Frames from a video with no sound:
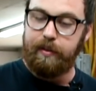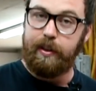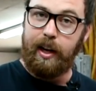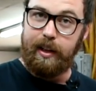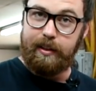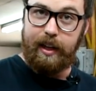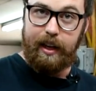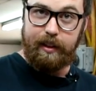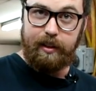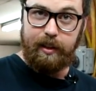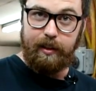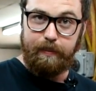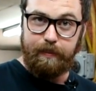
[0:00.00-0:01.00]
contact
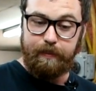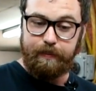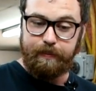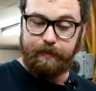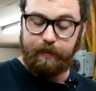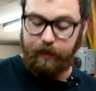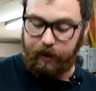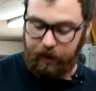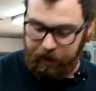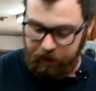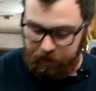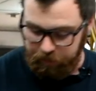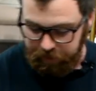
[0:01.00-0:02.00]
tip,
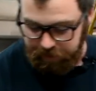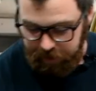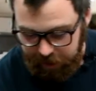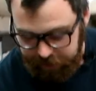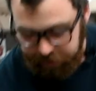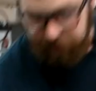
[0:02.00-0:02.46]
and then we've got the